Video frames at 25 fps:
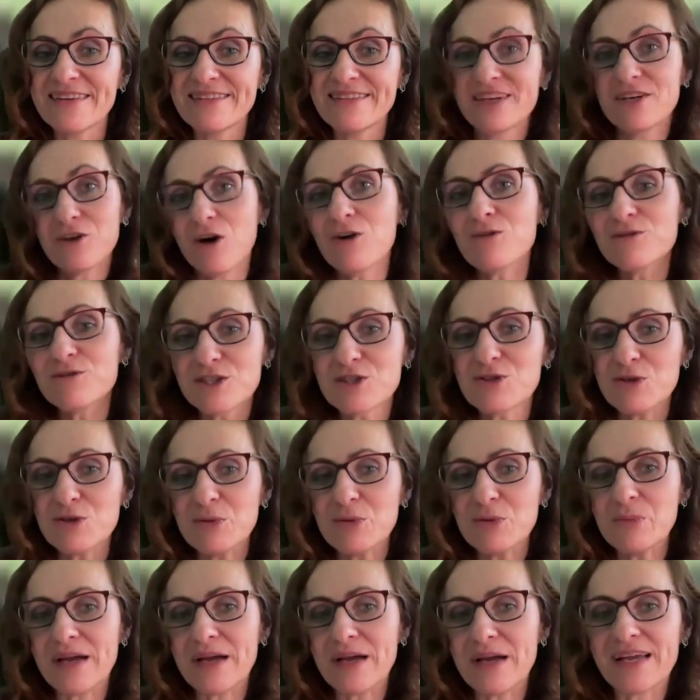their own
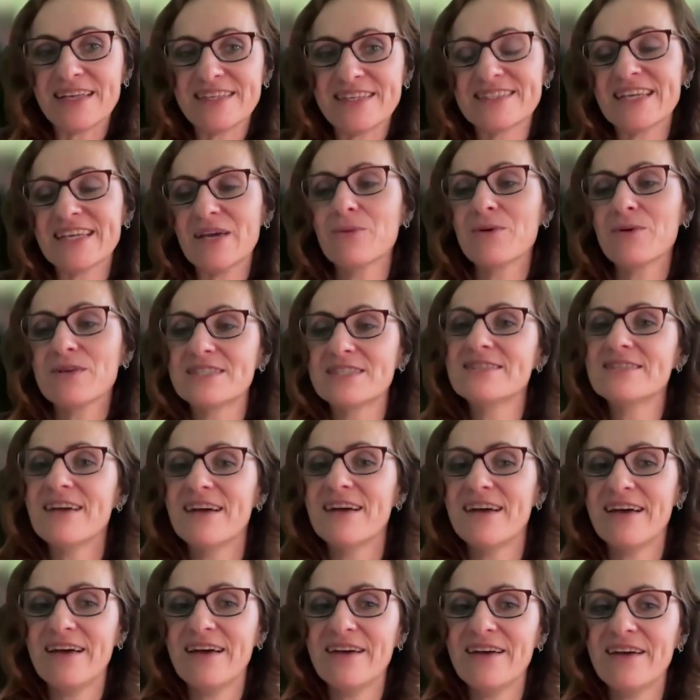school bag, and say, what's
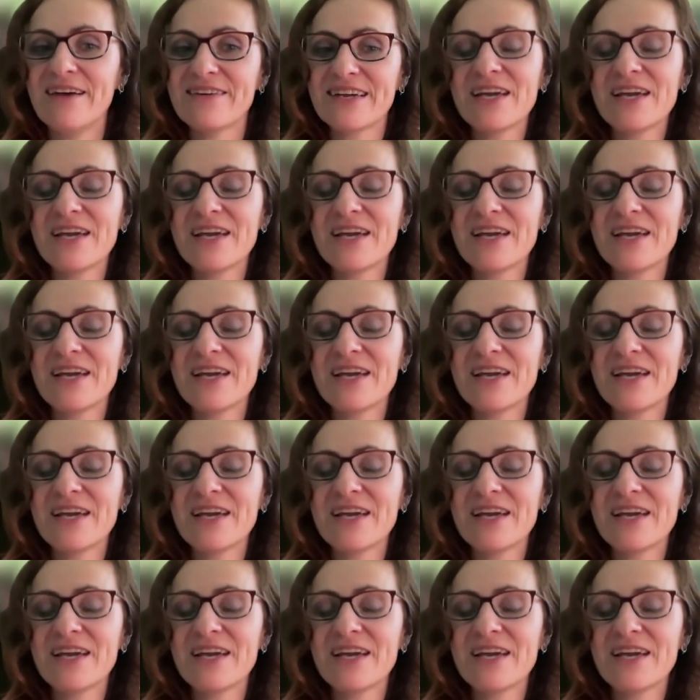that?